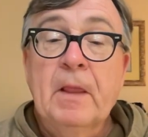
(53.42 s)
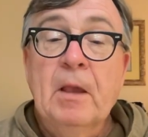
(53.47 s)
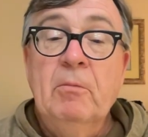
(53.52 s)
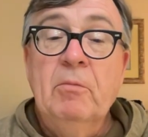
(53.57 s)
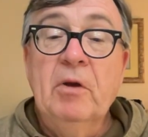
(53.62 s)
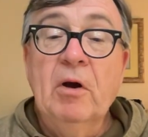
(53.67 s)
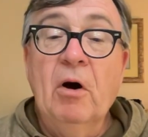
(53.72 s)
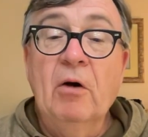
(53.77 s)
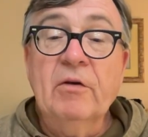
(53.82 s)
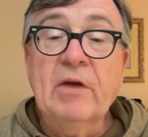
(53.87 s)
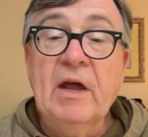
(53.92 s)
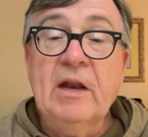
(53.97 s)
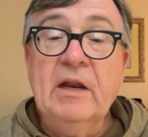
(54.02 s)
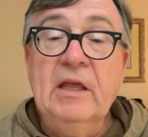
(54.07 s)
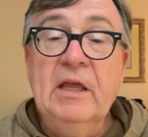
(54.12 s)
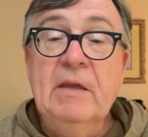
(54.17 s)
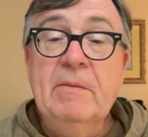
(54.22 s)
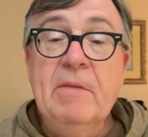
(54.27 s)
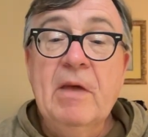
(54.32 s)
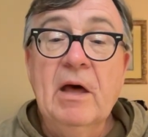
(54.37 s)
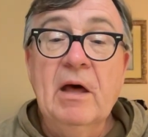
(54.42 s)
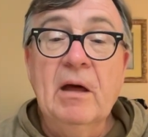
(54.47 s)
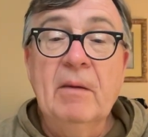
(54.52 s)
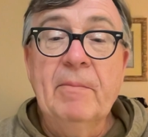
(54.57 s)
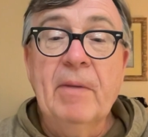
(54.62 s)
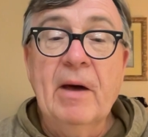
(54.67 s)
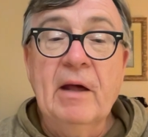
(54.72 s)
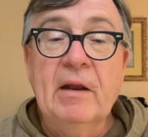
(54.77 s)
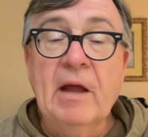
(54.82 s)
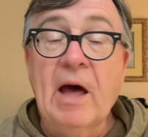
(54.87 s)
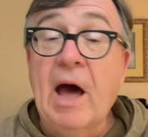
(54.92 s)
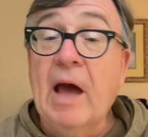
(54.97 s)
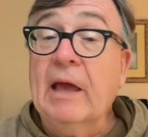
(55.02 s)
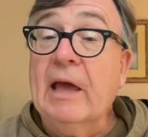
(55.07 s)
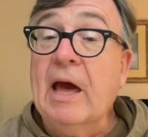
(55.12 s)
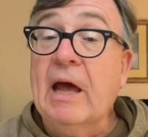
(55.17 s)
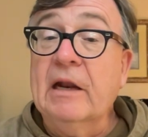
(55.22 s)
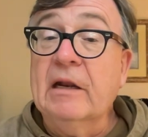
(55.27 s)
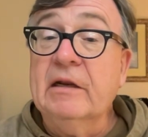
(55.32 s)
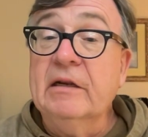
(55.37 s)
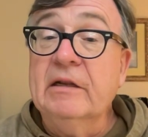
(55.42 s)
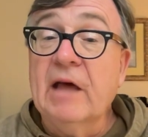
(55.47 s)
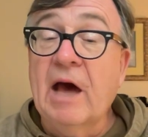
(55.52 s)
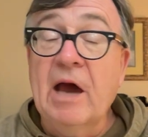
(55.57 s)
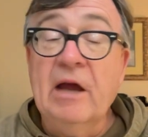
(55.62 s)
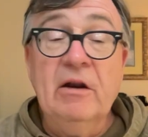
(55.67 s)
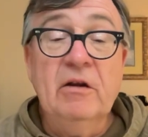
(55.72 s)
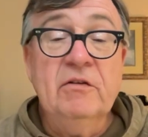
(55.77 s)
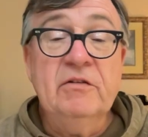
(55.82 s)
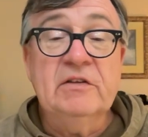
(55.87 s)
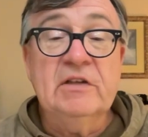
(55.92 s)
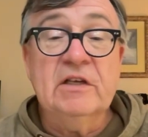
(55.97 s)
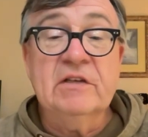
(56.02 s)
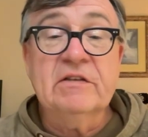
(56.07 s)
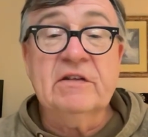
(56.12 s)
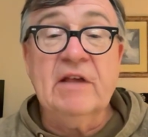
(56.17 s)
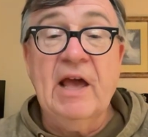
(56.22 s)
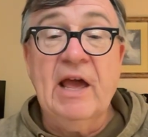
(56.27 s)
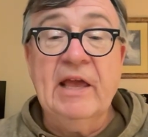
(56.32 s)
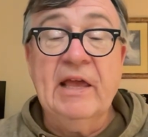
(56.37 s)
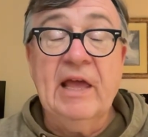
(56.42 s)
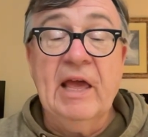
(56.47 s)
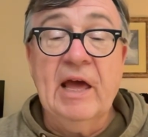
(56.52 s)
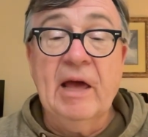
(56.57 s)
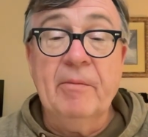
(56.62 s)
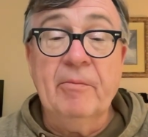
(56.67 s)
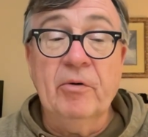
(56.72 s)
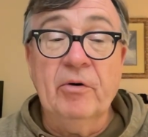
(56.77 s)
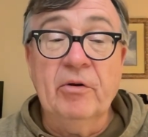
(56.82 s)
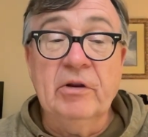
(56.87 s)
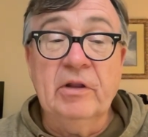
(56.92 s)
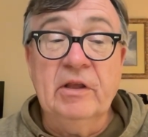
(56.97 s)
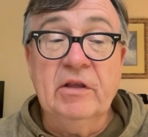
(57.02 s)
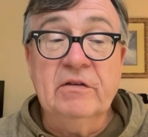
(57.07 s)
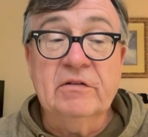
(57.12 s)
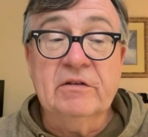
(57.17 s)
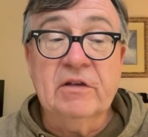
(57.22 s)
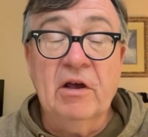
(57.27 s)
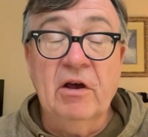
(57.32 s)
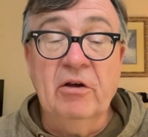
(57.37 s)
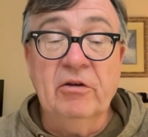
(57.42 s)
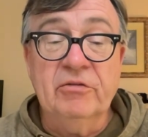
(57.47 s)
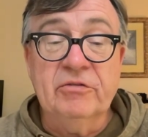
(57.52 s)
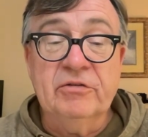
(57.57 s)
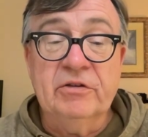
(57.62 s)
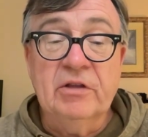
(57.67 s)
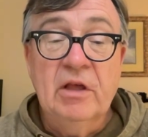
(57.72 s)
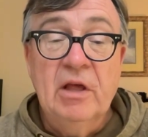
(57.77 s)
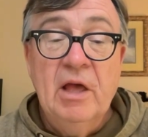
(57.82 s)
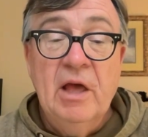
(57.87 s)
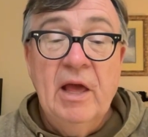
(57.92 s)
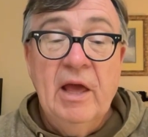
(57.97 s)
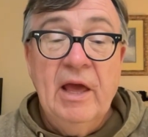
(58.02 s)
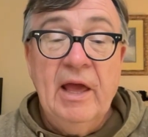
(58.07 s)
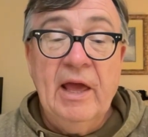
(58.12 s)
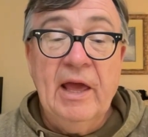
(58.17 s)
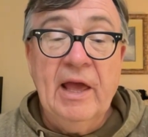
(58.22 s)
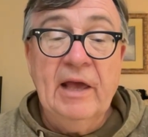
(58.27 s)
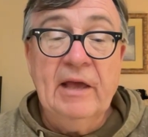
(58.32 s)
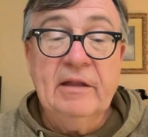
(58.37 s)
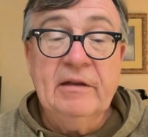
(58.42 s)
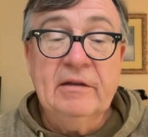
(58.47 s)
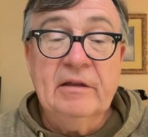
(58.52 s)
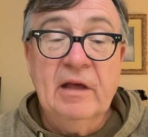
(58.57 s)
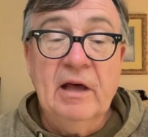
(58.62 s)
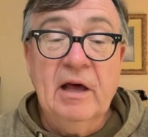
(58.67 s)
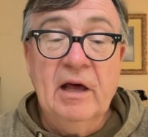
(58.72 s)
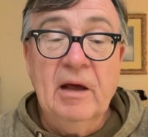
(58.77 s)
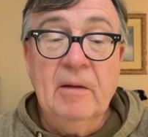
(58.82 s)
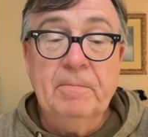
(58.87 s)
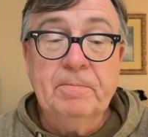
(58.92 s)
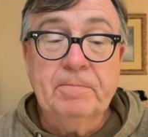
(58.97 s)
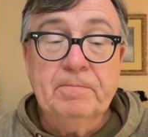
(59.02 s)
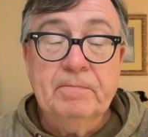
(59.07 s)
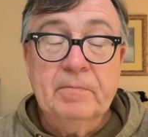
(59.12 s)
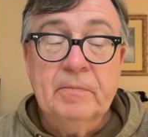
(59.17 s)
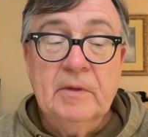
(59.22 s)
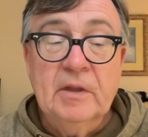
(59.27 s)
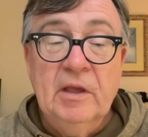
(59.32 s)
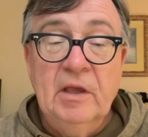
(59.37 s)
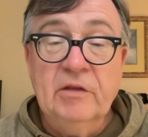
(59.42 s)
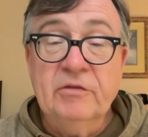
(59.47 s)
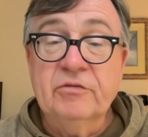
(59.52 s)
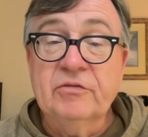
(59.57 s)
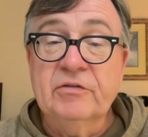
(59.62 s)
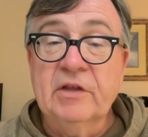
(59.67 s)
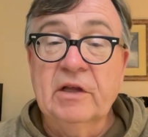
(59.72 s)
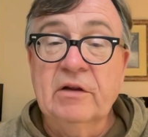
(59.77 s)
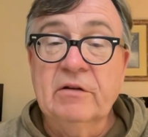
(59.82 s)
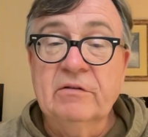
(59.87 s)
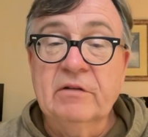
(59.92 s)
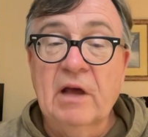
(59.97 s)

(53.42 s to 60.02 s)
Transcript: we all got an email about, I got it nine oh six a m on the East Coast, and um, Eastern Standard